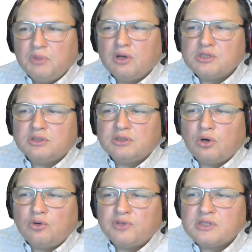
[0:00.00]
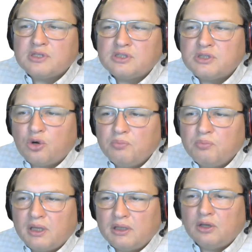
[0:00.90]
because it offers so
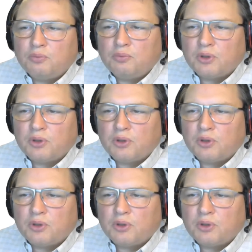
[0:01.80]
many